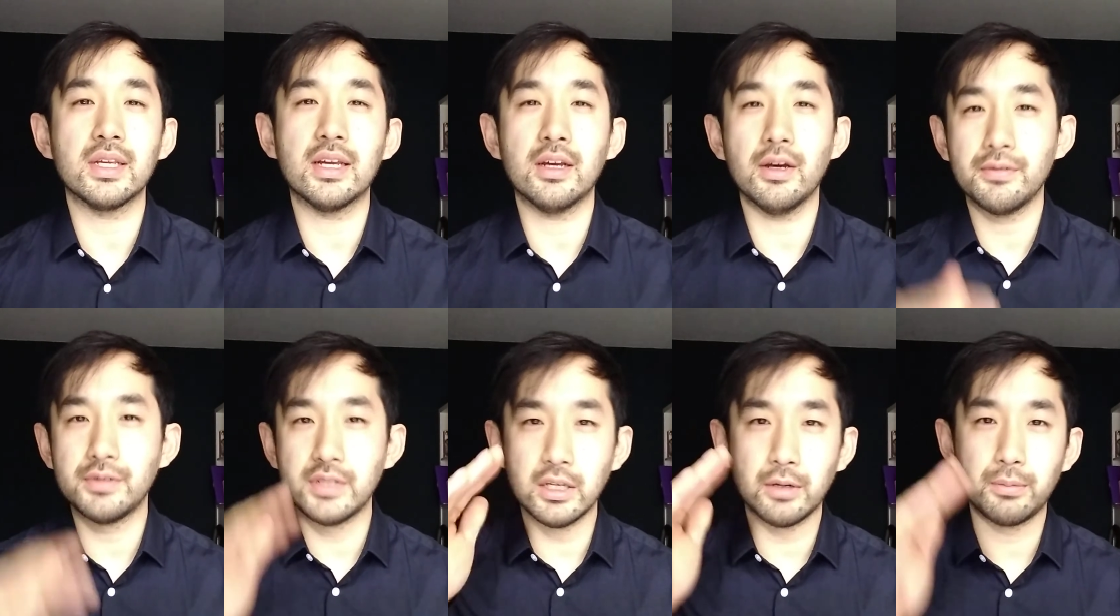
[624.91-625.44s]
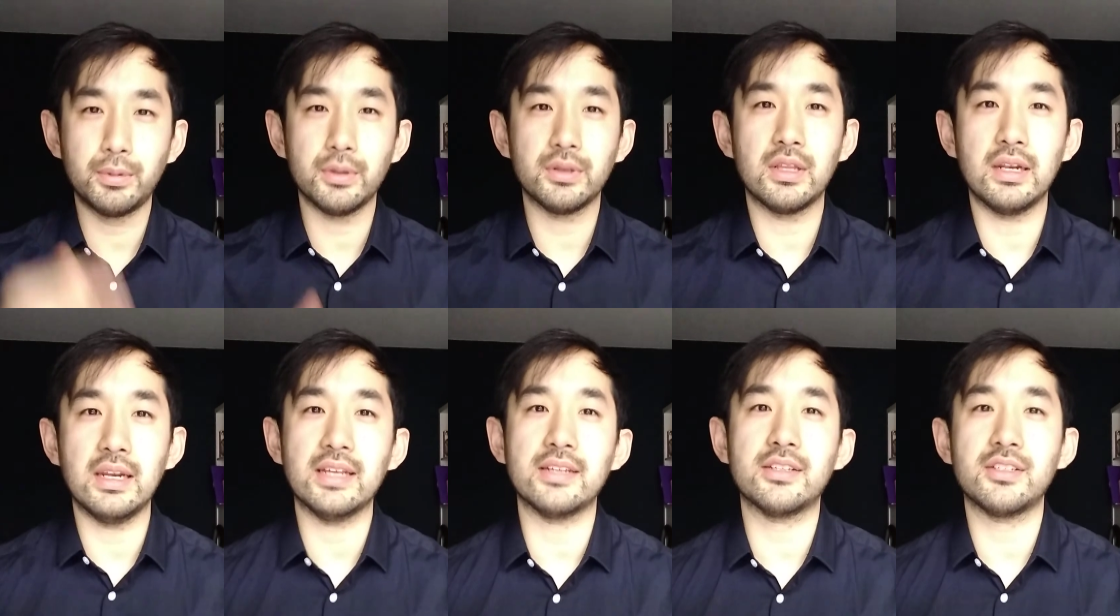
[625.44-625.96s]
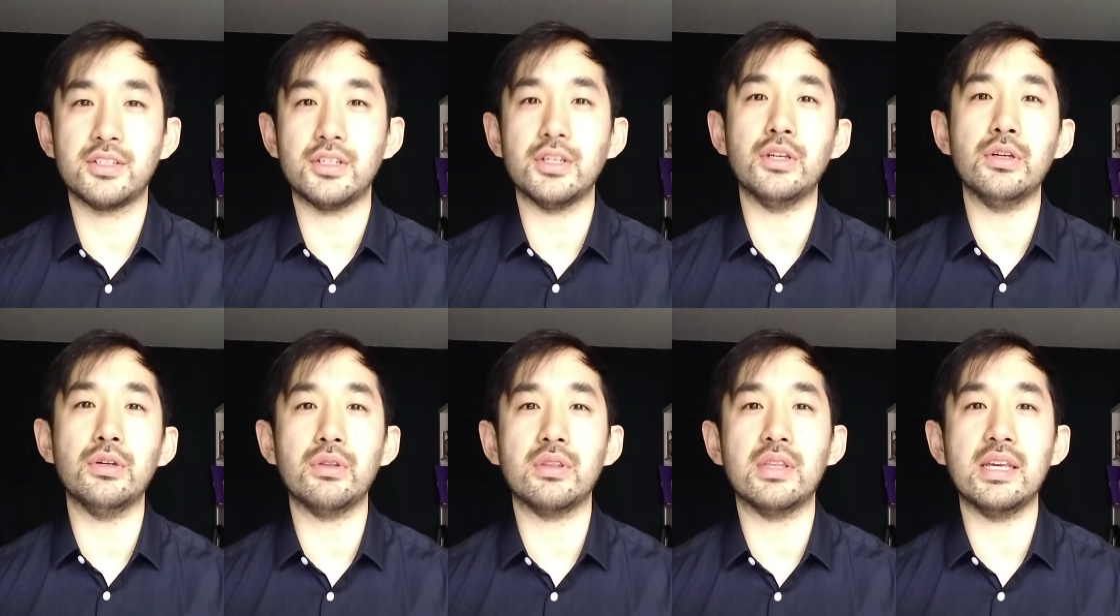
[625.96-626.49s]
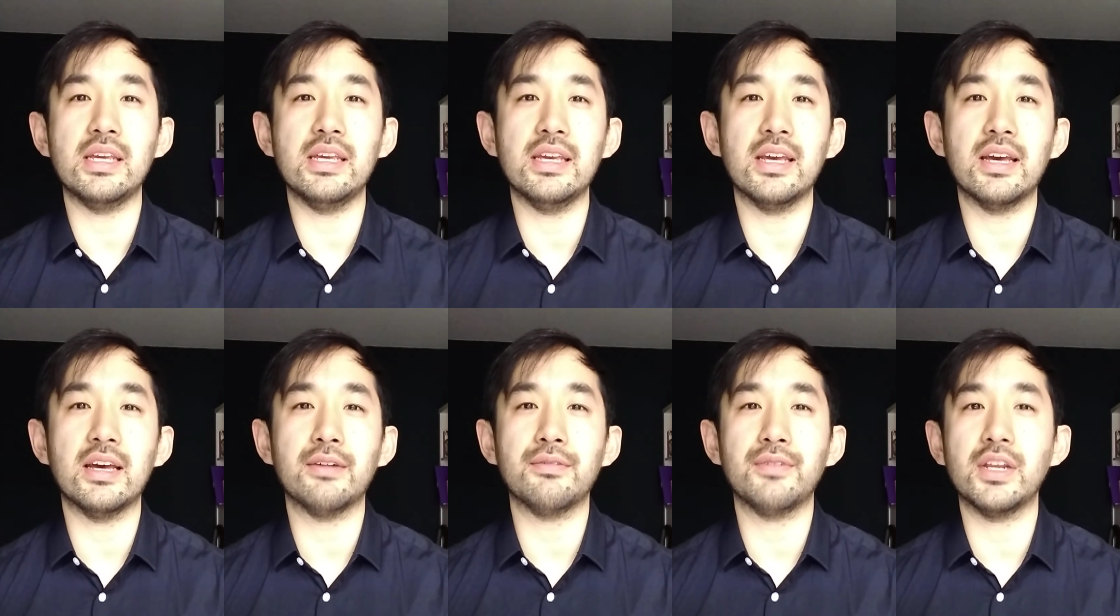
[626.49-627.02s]
Obviously, I'll put the links to the
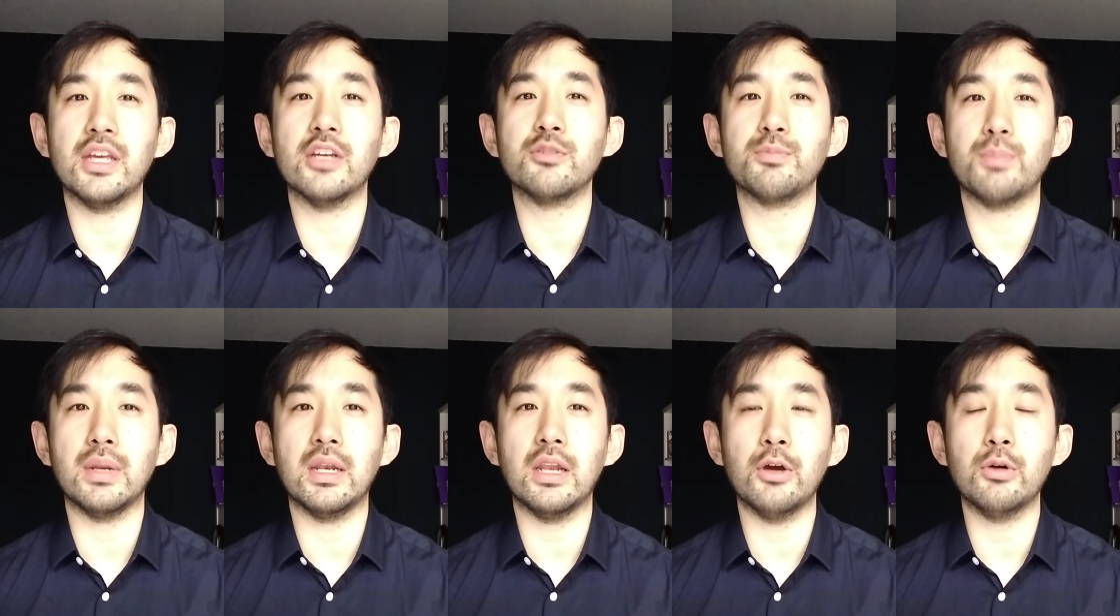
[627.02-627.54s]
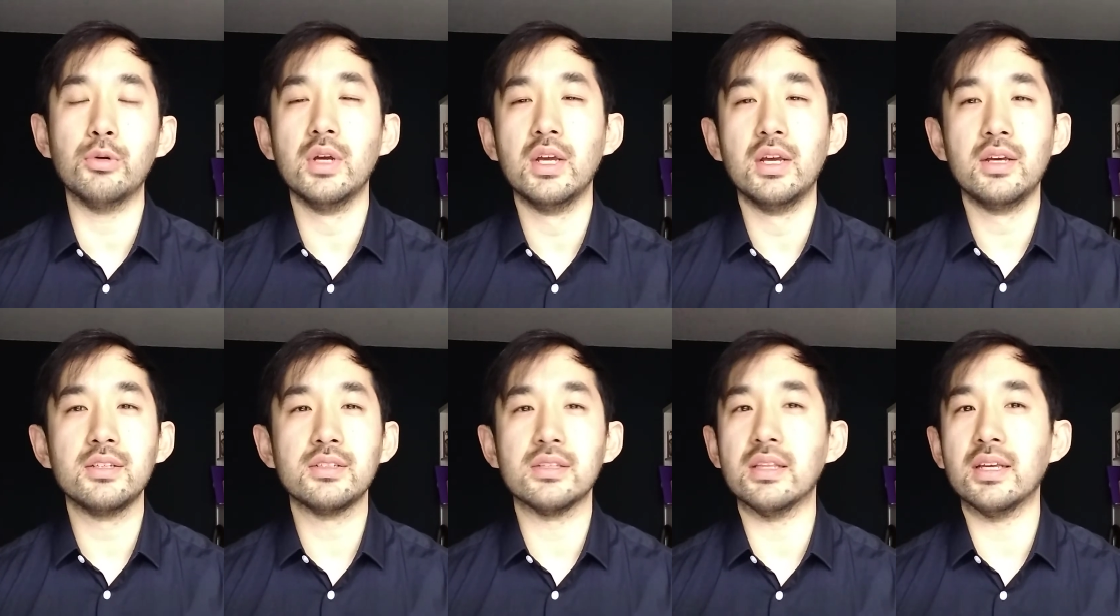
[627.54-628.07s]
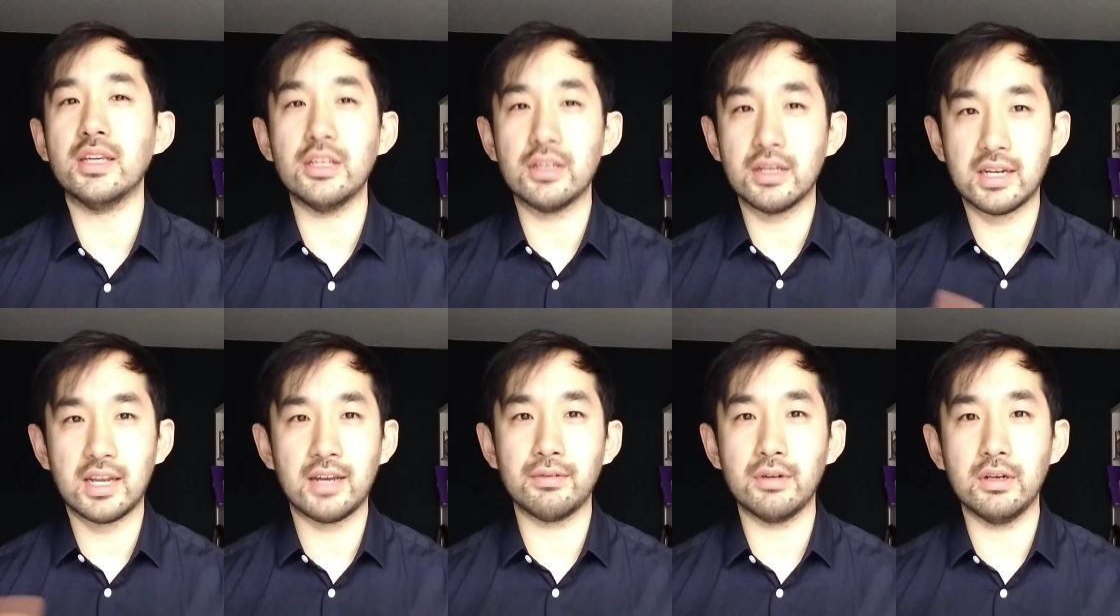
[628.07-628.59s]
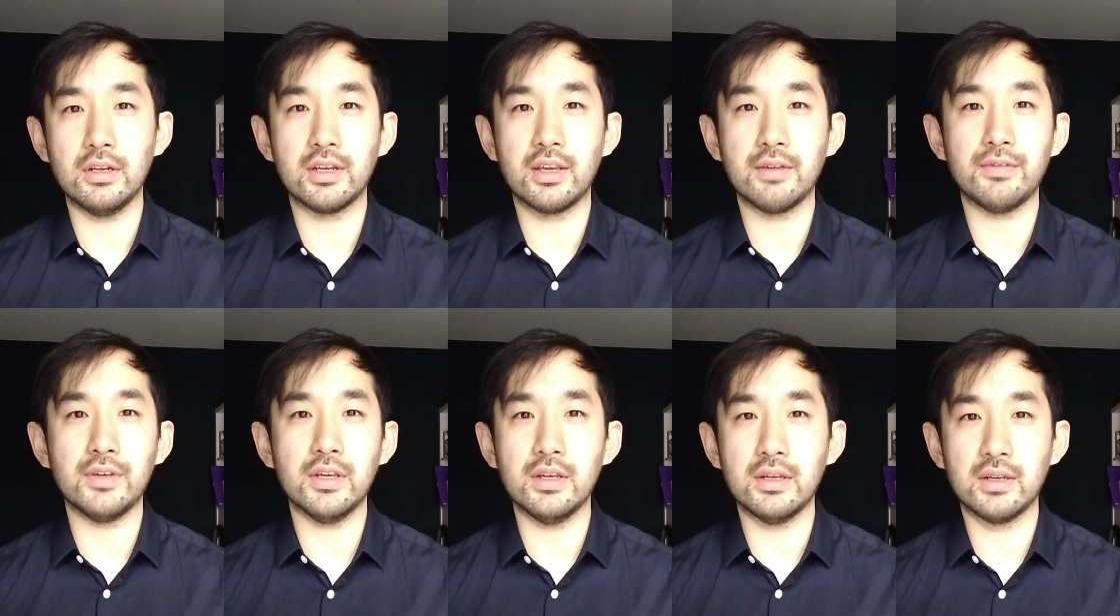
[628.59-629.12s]
videos below so that you can have a look
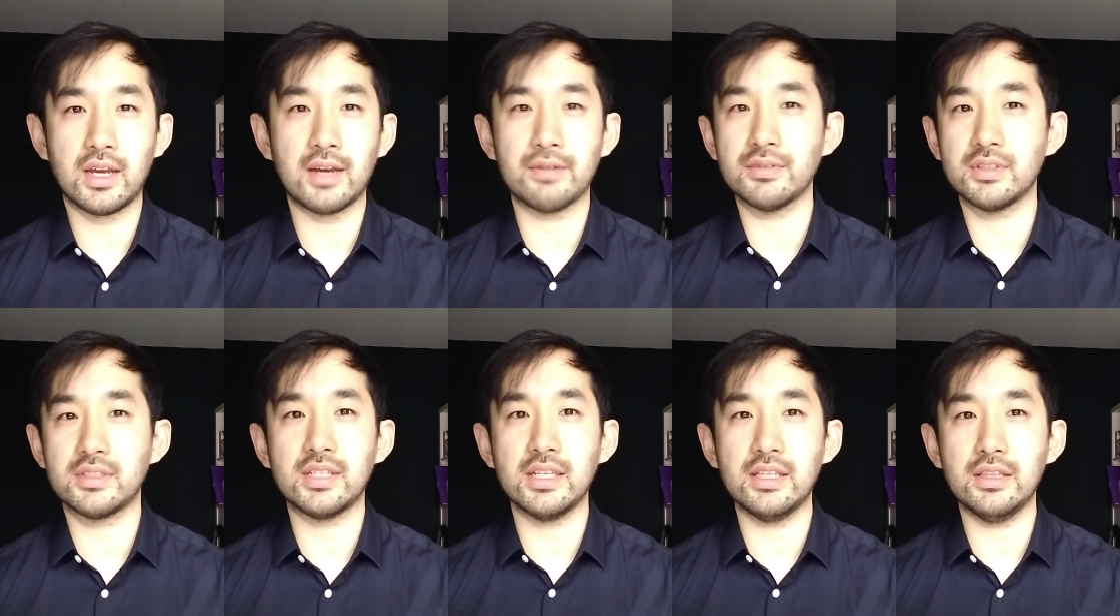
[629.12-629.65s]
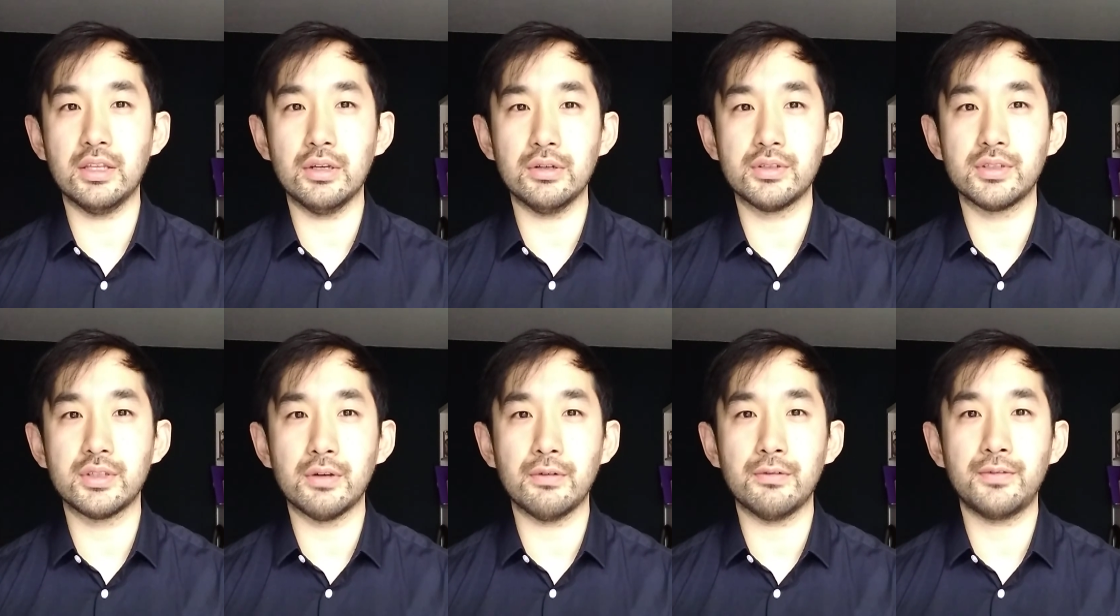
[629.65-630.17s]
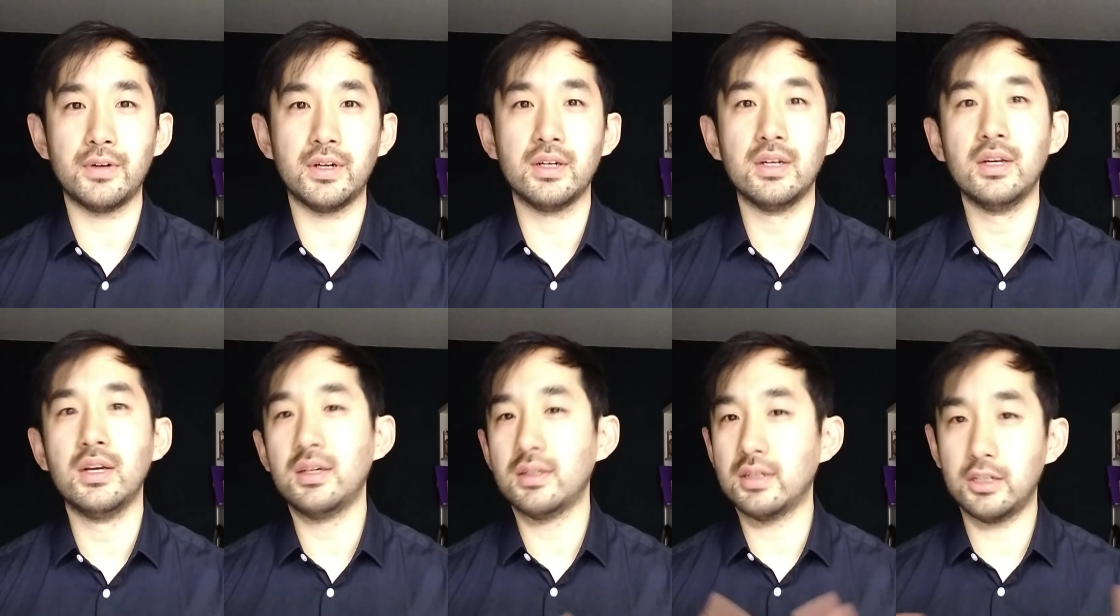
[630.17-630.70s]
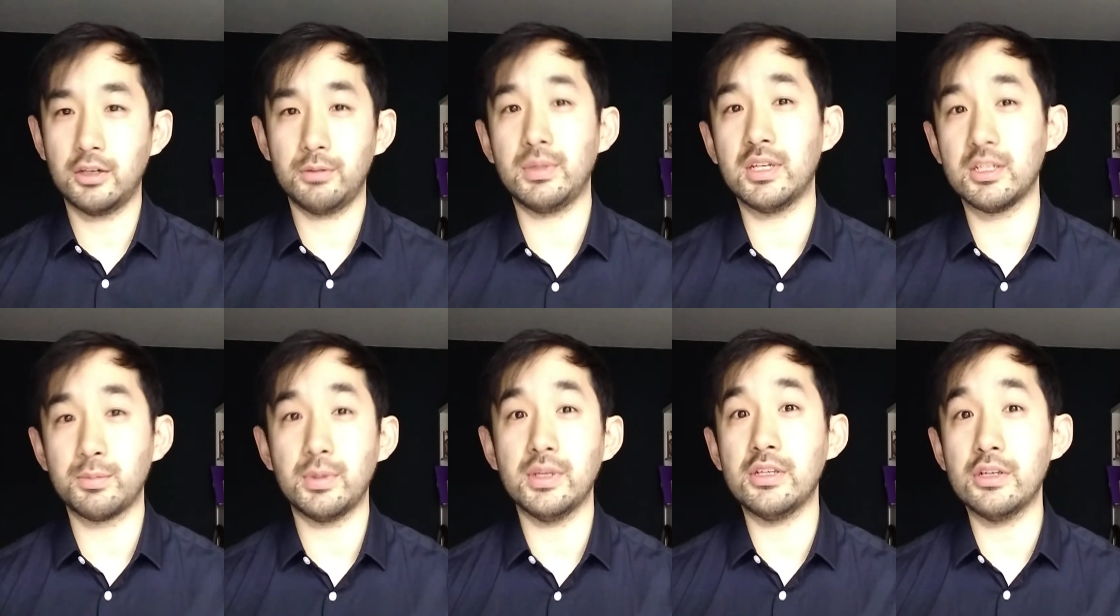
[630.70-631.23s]
if you haven't seen those so far. And I hope
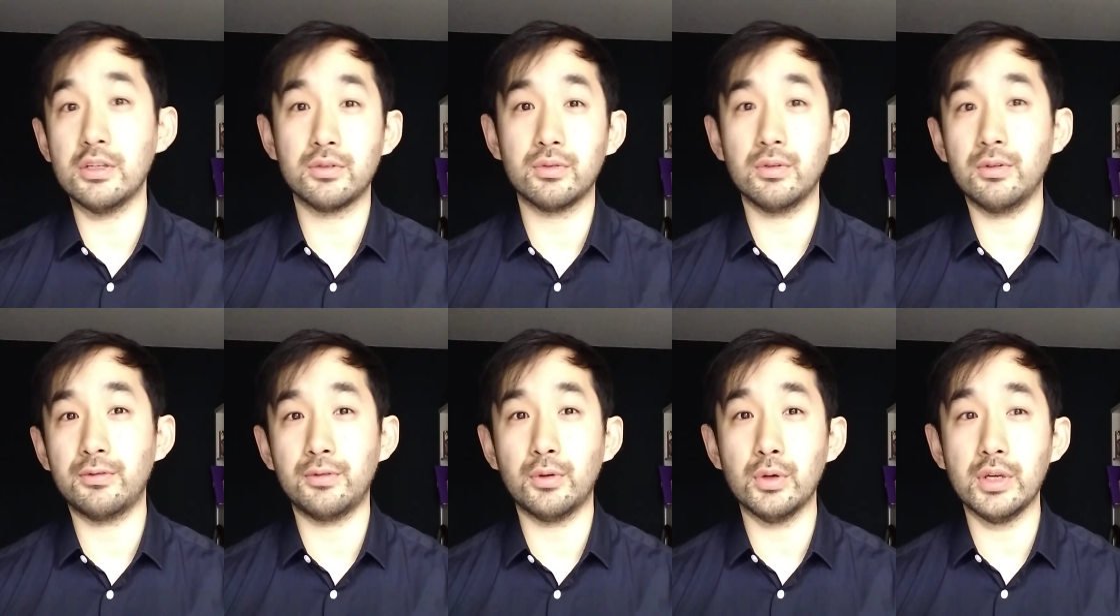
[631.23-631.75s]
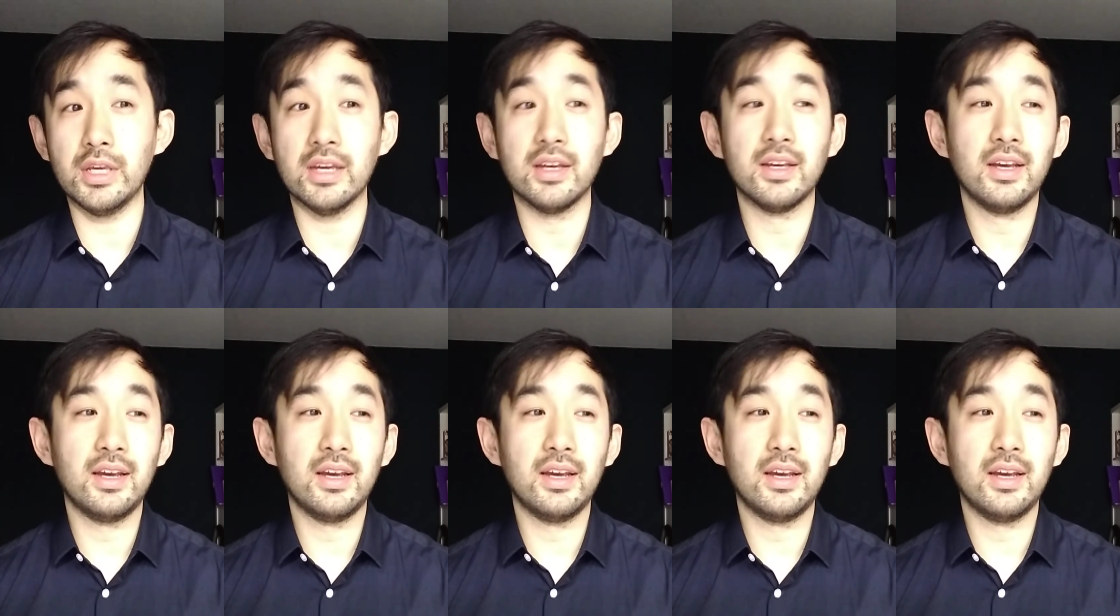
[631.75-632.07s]
that's been useful for you.